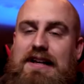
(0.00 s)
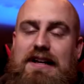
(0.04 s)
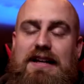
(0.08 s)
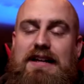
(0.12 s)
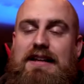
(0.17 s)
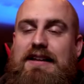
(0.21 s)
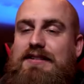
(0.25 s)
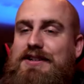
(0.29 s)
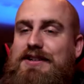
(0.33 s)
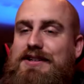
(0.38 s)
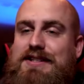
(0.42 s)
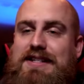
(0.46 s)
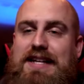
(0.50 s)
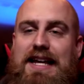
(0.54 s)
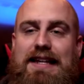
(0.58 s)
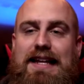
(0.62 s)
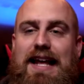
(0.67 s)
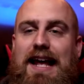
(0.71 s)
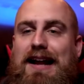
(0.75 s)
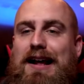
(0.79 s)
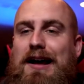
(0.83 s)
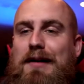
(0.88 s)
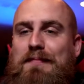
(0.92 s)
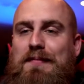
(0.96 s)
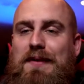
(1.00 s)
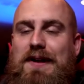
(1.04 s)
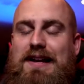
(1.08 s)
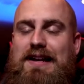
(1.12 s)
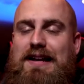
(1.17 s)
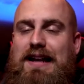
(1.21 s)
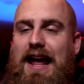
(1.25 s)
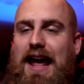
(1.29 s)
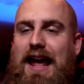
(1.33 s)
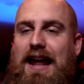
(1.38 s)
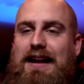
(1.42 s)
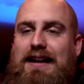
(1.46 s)
just set that up
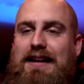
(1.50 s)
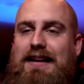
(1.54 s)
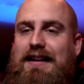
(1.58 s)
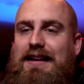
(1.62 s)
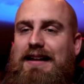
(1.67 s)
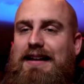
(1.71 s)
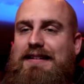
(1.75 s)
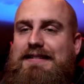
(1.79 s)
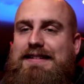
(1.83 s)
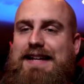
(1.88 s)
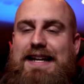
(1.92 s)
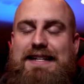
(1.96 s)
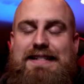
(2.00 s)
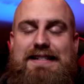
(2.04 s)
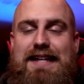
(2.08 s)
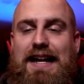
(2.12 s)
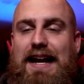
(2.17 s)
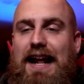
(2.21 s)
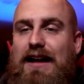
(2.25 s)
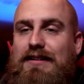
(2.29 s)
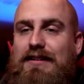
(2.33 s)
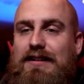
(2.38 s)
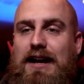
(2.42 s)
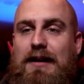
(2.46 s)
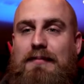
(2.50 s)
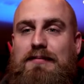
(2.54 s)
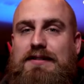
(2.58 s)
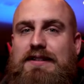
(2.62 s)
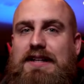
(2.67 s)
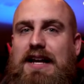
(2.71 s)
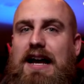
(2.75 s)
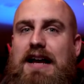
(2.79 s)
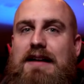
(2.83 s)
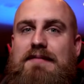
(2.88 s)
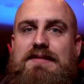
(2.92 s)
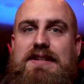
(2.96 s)
and, and test it out a couple
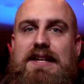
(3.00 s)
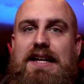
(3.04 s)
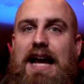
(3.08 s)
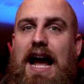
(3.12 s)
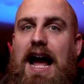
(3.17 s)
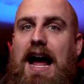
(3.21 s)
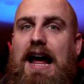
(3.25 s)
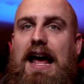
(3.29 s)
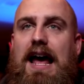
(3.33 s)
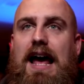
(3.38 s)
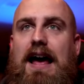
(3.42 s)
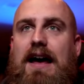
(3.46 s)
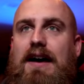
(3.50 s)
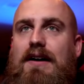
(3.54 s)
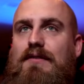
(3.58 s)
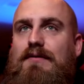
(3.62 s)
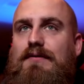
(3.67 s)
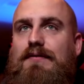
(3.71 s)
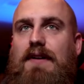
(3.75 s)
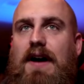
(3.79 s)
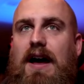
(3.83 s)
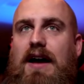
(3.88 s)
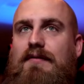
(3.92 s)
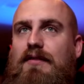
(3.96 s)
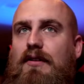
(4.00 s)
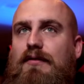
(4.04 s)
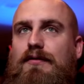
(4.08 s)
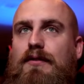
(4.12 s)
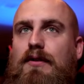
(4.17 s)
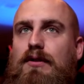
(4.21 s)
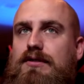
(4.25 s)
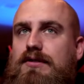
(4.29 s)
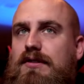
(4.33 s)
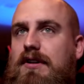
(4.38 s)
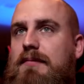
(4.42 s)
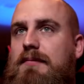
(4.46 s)
times. Like I have, I have a
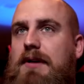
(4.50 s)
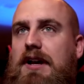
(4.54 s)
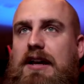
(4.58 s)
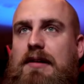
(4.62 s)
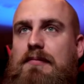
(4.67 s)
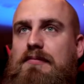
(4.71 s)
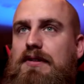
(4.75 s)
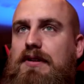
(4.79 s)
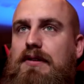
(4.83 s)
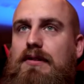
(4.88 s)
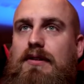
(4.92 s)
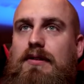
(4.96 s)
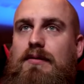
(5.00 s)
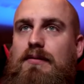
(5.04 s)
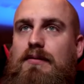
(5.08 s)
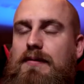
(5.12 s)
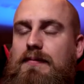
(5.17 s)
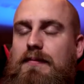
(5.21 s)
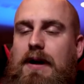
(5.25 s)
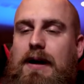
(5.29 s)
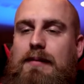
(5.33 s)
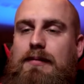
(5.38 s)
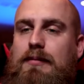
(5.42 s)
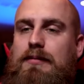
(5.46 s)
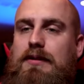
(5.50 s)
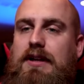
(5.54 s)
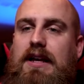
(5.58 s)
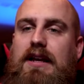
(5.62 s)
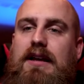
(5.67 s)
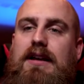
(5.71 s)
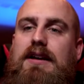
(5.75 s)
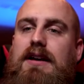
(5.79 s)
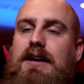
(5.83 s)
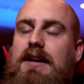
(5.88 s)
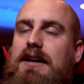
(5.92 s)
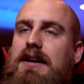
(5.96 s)
folder on my computer with
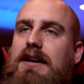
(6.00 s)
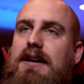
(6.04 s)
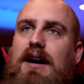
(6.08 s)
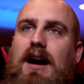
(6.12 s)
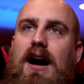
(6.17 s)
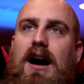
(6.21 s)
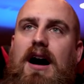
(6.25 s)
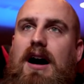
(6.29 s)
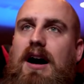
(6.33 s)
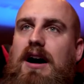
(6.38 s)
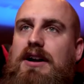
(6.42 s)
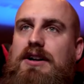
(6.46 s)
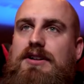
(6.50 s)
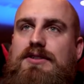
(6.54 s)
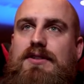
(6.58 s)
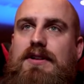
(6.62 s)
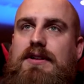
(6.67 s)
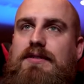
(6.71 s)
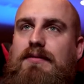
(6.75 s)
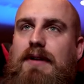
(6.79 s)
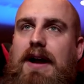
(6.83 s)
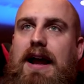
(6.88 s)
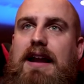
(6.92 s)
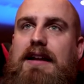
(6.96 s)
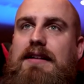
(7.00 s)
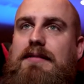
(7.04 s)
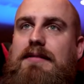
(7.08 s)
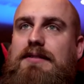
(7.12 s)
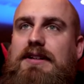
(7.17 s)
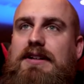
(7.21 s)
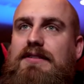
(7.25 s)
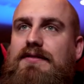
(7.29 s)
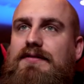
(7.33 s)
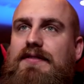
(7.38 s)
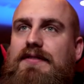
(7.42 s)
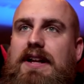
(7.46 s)
probably a hundred random
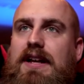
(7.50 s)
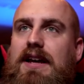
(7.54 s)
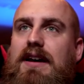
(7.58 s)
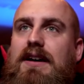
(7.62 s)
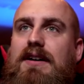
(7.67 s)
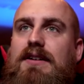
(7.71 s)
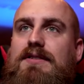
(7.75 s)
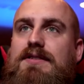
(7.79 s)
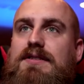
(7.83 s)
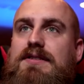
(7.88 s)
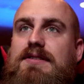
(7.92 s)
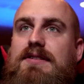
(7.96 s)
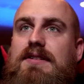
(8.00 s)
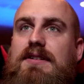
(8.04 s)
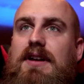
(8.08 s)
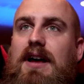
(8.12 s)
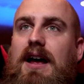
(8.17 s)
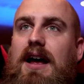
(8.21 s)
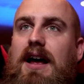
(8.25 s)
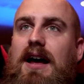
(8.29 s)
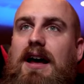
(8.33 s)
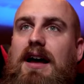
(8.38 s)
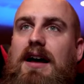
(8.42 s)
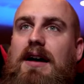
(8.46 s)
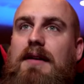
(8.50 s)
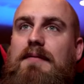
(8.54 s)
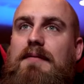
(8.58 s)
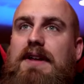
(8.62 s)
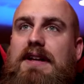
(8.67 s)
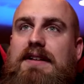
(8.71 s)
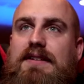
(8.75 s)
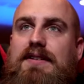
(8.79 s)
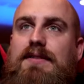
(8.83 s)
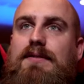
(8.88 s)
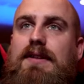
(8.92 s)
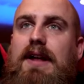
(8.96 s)
little videos, uh,
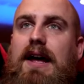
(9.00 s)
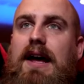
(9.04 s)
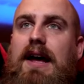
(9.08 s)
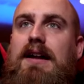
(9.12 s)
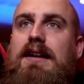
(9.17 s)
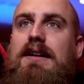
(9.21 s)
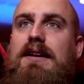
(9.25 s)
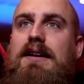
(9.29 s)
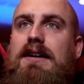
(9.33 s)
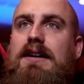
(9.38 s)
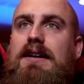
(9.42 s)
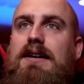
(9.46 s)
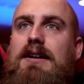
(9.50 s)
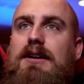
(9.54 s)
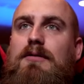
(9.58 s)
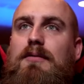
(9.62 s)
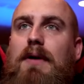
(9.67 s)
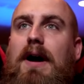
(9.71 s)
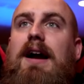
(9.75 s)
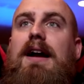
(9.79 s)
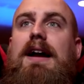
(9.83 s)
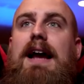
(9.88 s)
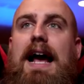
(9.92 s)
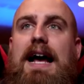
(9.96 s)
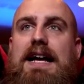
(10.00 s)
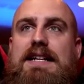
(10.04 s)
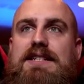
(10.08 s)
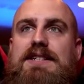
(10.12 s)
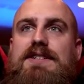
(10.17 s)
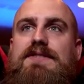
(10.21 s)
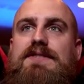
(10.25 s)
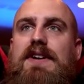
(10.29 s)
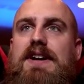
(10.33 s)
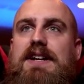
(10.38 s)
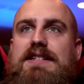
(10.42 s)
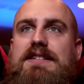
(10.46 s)
that do that. Wirecast
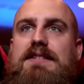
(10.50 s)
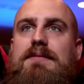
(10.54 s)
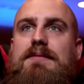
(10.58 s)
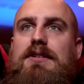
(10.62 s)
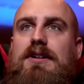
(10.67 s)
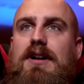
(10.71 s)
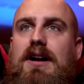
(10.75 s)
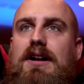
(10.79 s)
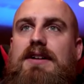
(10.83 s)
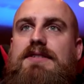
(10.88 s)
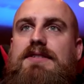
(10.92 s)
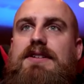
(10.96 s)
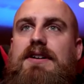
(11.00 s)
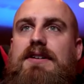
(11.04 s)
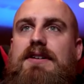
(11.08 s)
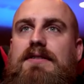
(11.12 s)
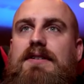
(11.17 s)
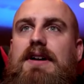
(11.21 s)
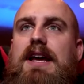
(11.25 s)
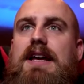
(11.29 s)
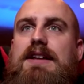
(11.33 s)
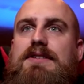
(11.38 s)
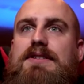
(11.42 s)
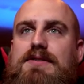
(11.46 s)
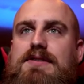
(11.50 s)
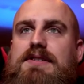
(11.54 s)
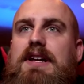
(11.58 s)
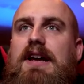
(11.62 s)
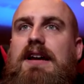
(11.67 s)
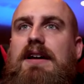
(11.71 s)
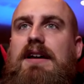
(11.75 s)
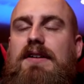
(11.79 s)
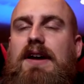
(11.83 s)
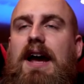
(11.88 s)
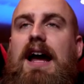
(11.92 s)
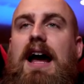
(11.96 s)
is very similar also.
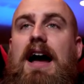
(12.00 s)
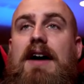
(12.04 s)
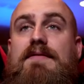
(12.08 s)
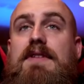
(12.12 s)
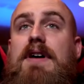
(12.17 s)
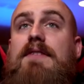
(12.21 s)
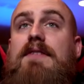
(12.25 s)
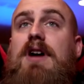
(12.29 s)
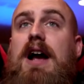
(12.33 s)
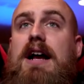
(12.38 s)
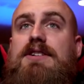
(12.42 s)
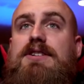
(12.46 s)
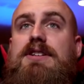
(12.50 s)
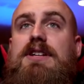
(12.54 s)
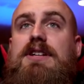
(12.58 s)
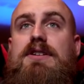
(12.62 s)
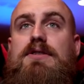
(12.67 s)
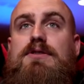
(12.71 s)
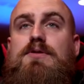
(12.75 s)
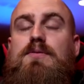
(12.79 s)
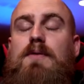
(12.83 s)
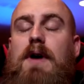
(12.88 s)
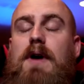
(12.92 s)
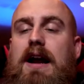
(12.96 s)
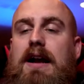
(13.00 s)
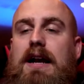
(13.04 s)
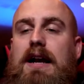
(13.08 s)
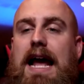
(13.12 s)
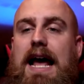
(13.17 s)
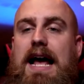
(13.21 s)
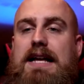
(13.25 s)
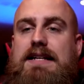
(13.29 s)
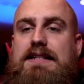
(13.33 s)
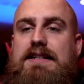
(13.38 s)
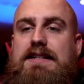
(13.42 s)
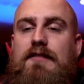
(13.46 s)
Interesting. Okay. I've never actually used
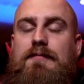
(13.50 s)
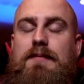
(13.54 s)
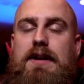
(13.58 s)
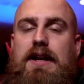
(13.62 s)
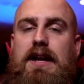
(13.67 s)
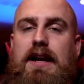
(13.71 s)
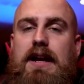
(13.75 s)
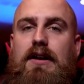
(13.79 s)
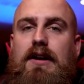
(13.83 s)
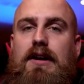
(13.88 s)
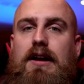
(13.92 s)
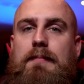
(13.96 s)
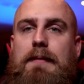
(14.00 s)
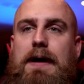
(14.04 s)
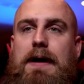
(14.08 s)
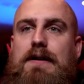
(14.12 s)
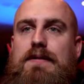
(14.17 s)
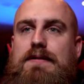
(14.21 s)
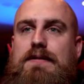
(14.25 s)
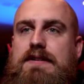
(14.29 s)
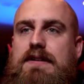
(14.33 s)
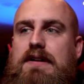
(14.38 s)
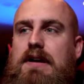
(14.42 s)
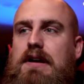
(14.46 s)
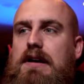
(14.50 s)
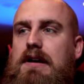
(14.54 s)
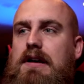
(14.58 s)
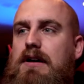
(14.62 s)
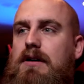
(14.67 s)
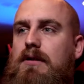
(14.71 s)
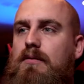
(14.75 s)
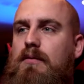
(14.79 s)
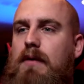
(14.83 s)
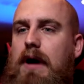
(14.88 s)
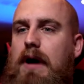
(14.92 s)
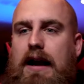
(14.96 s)
Wirecast. I've been hearing about,
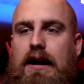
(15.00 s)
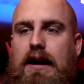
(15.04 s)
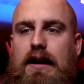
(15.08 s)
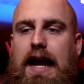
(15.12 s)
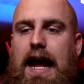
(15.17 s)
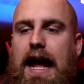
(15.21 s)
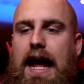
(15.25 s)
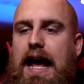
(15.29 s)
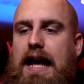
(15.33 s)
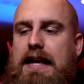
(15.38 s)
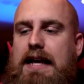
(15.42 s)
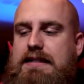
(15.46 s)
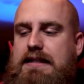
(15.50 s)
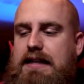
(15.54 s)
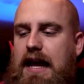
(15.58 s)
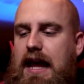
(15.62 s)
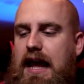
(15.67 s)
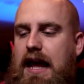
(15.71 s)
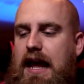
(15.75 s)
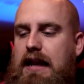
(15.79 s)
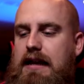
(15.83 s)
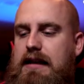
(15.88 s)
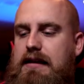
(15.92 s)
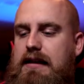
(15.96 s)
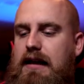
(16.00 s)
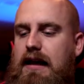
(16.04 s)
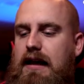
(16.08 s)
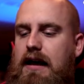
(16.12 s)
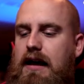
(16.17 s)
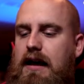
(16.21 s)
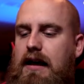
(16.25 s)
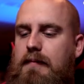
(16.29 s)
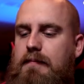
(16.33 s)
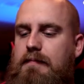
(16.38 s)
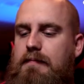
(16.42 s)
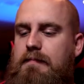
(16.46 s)
Wirecast, and
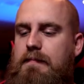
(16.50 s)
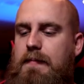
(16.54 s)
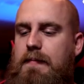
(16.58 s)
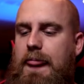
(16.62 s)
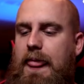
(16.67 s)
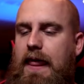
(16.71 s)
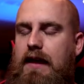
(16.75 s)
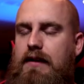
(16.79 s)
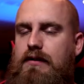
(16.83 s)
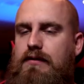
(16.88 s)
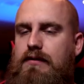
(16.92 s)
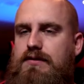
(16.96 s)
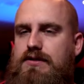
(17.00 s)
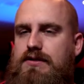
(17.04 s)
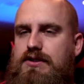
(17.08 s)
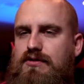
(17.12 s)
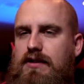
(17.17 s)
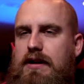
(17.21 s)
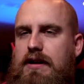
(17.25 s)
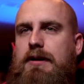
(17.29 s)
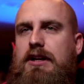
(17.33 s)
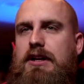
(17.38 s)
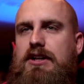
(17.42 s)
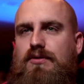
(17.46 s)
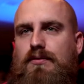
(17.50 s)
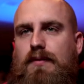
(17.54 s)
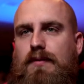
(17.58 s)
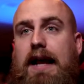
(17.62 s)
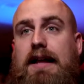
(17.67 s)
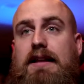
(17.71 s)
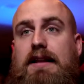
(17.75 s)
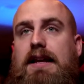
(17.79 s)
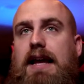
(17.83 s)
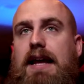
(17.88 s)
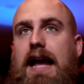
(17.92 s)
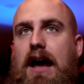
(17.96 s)
um, streaming
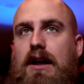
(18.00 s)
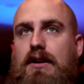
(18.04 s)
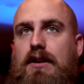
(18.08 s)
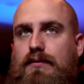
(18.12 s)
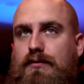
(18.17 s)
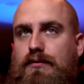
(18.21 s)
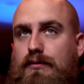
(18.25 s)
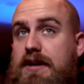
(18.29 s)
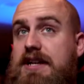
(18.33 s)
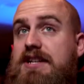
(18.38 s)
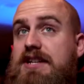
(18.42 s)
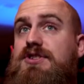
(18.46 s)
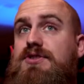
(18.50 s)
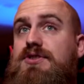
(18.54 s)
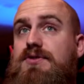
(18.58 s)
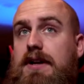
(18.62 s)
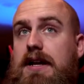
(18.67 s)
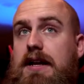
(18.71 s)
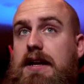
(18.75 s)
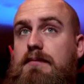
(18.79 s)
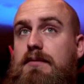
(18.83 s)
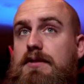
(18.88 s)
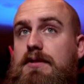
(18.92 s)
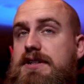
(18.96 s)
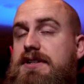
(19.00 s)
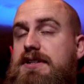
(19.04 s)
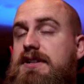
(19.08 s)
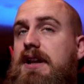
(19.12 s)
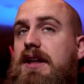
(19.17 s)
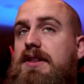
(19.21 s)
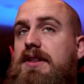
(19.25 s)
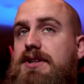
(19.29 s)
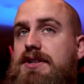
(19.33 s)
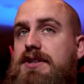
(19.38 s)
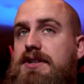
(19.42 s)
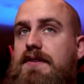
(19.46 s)
directly out of Restream, which is
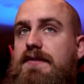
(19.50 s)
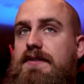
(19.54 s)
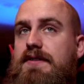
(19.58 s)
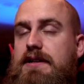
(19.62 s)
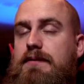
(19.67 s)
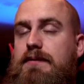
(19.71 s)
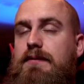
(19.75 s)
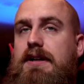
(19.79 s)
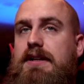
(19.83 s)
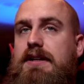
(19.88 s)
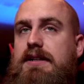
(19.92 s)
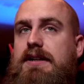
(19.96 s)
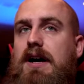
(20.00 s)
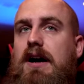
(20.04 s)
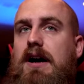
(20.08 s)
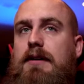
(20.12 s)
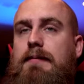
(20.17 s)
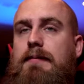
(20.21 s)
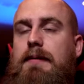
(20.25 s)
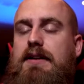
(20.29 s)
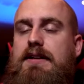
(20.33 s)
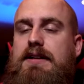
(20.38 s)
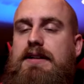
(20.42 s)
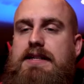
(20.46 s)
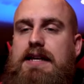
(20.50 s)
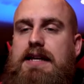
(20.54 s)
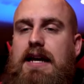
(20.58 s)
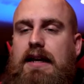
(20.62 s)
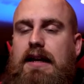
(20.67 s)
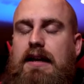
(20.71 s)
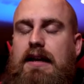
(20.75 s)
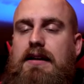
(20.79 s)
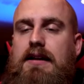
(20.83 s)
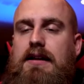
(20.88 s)
another service I wanted to talk about in a second.